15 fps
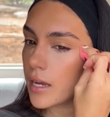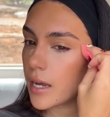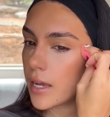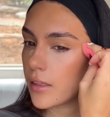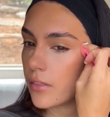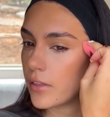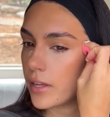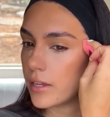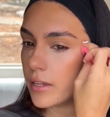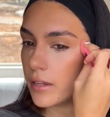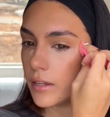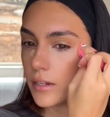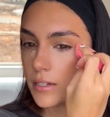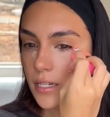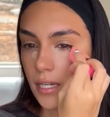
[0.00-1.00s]
and
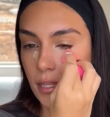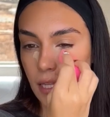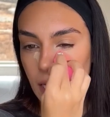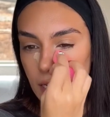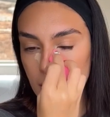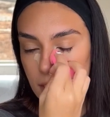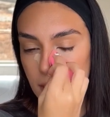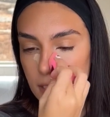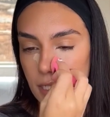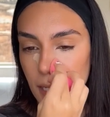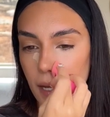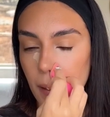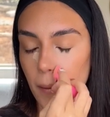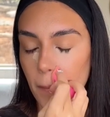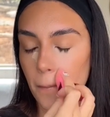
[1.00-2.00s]
then take the excess
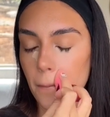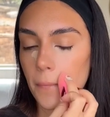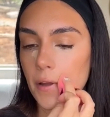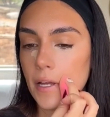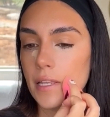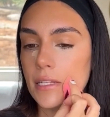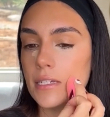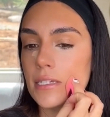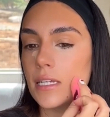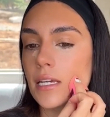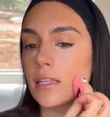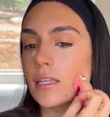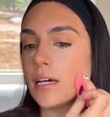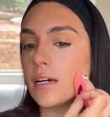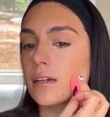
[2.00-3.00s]
up and
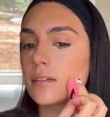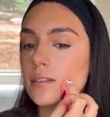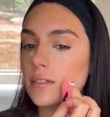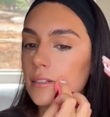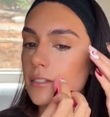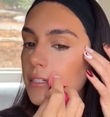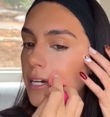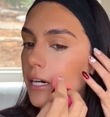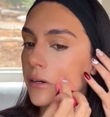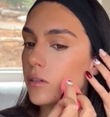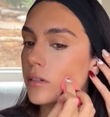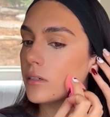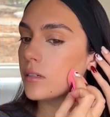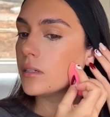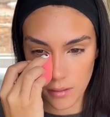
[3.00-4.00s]
take the excess
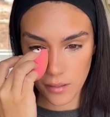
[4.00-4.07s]
down.